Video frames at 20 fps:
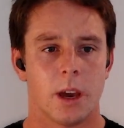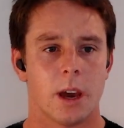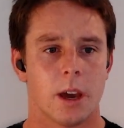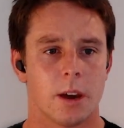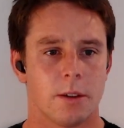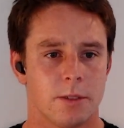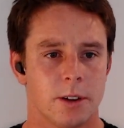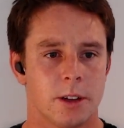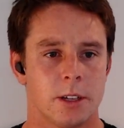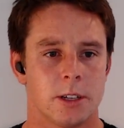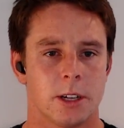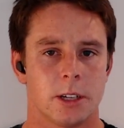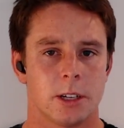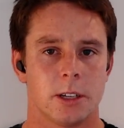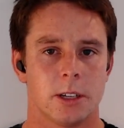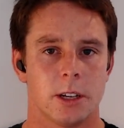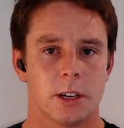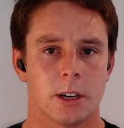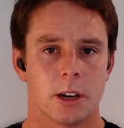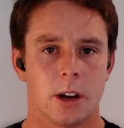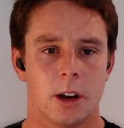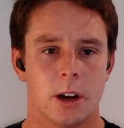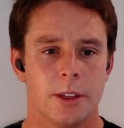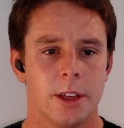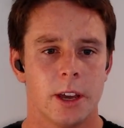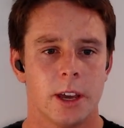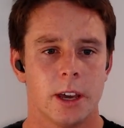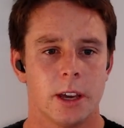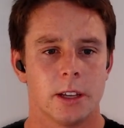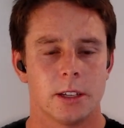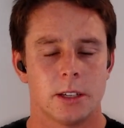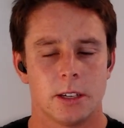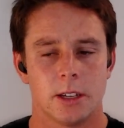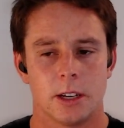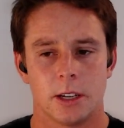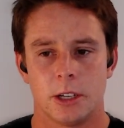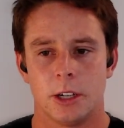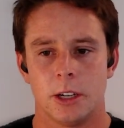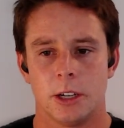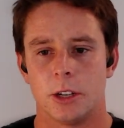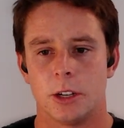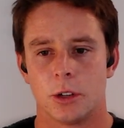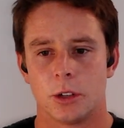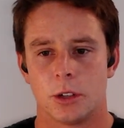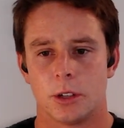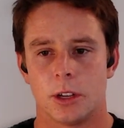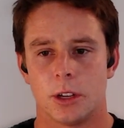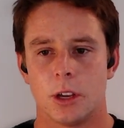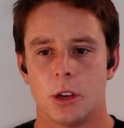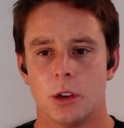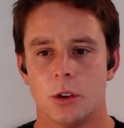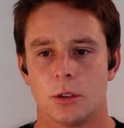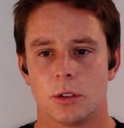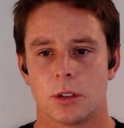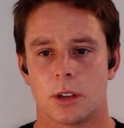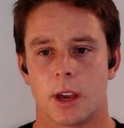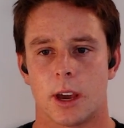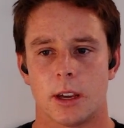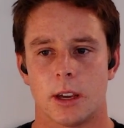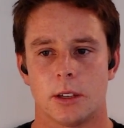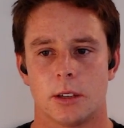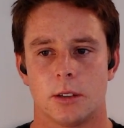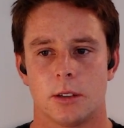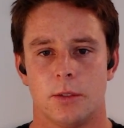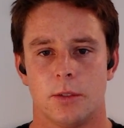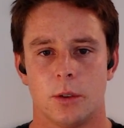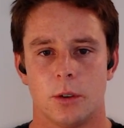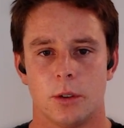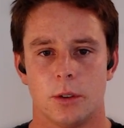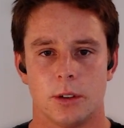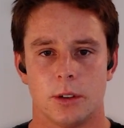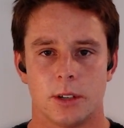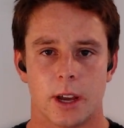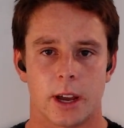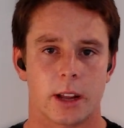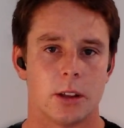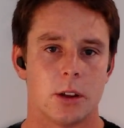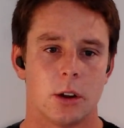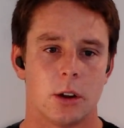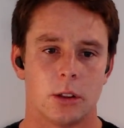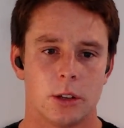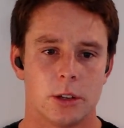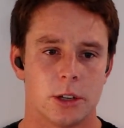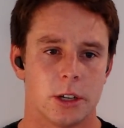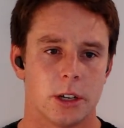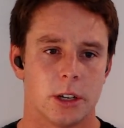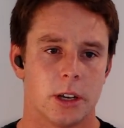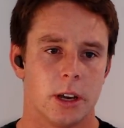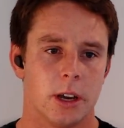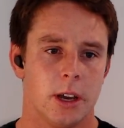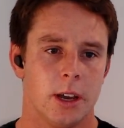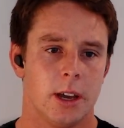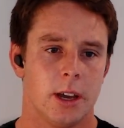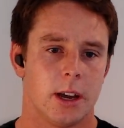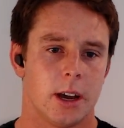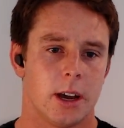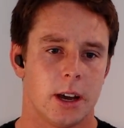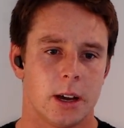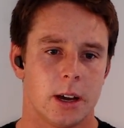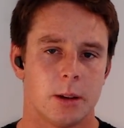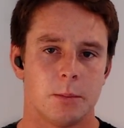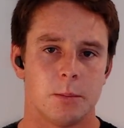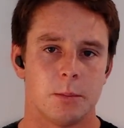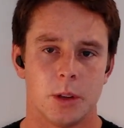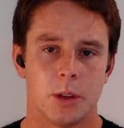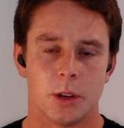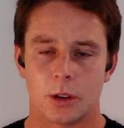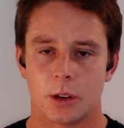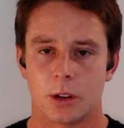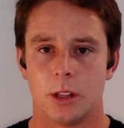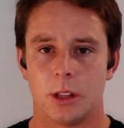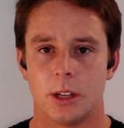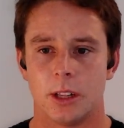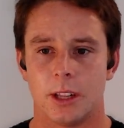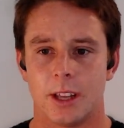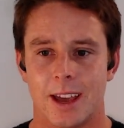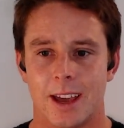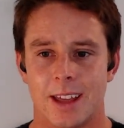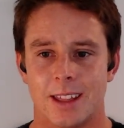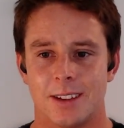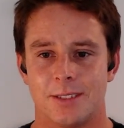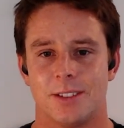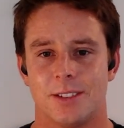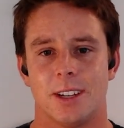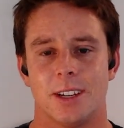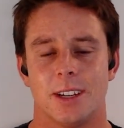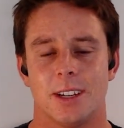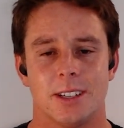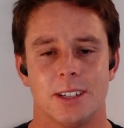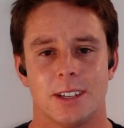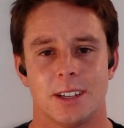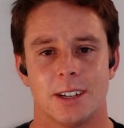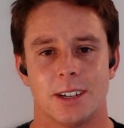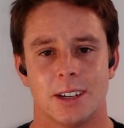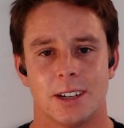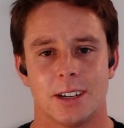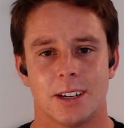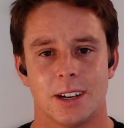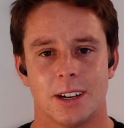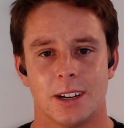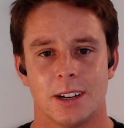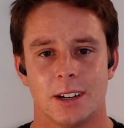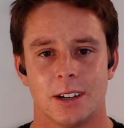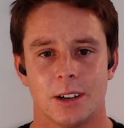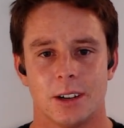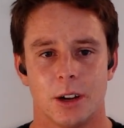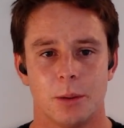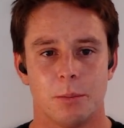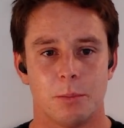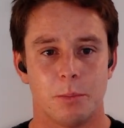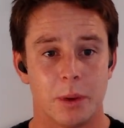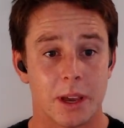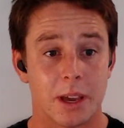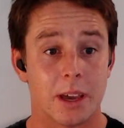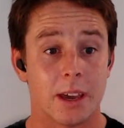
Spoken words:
Yeah, fantastic. I think it's such an interesting use case for the technology. Clearly NFTs are a